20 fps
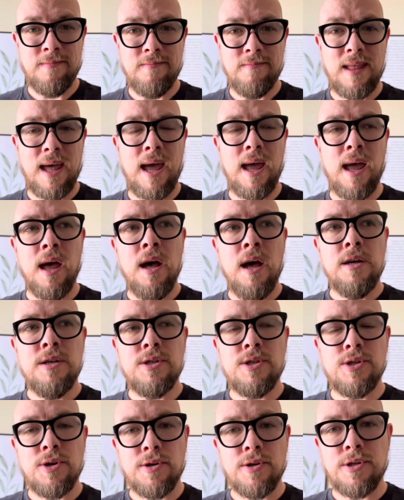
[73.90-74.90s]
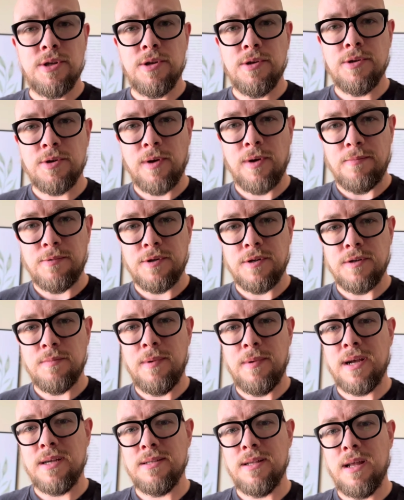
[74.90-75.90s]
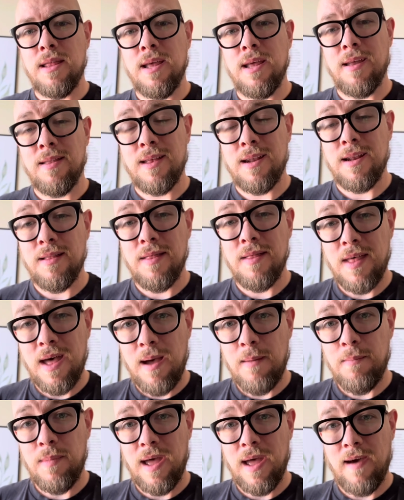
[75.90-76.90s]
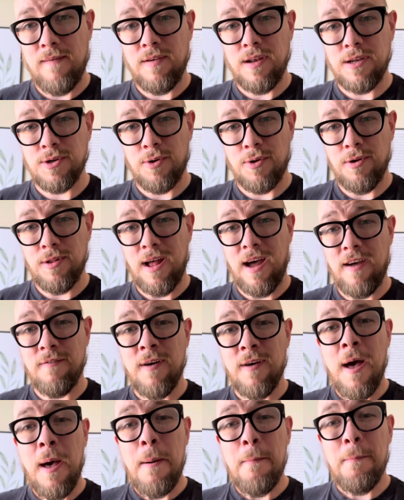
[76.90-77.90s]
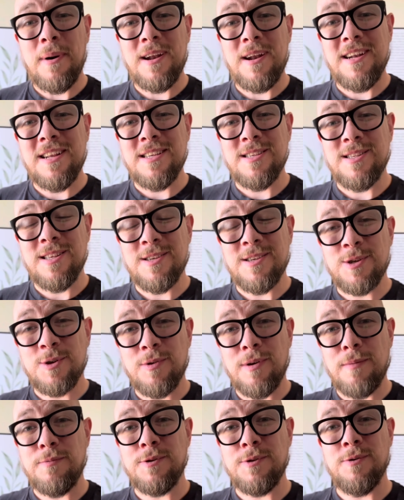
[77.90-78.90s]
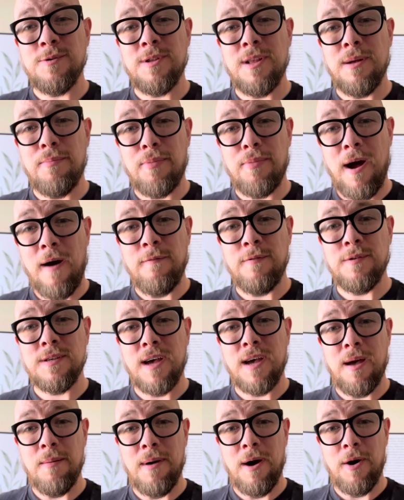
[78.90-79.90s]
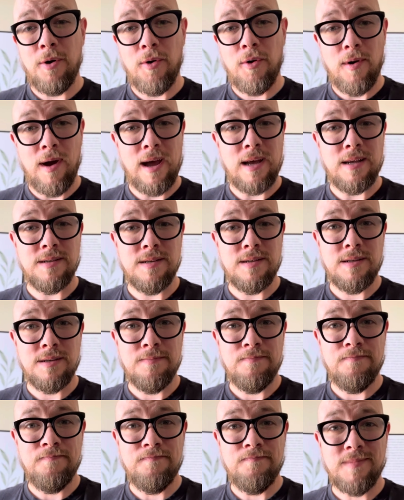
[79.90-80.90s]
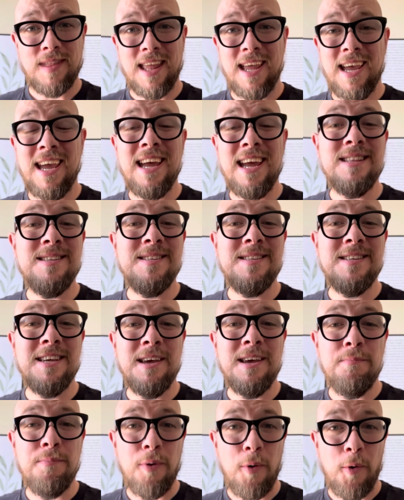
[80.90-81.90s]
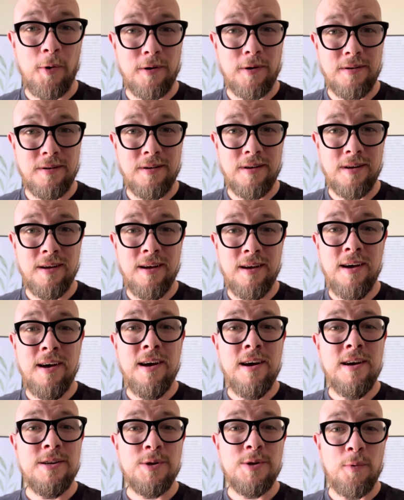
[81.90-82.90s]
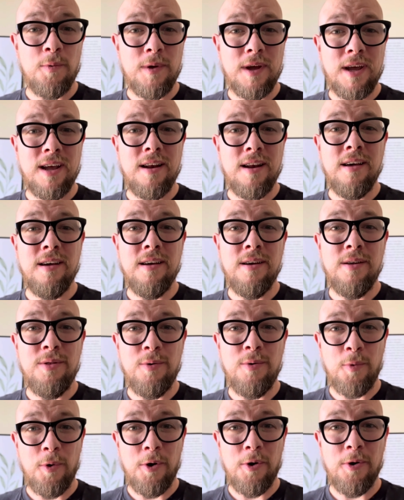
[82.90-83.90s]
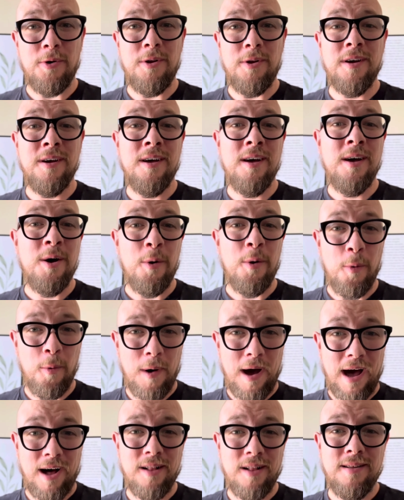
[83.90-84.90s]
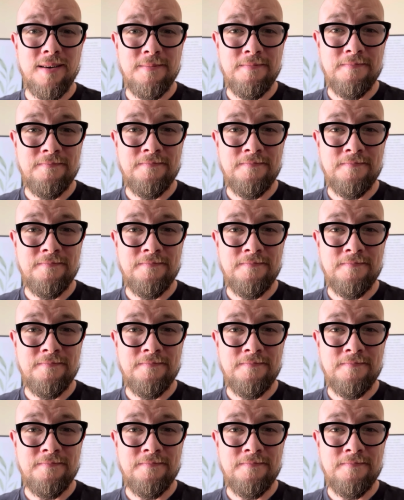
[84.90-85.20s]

They search the scriptures because they think that in them they have eternal life, but it is the scriptures that prophesy about Christ. It's important to read the word well.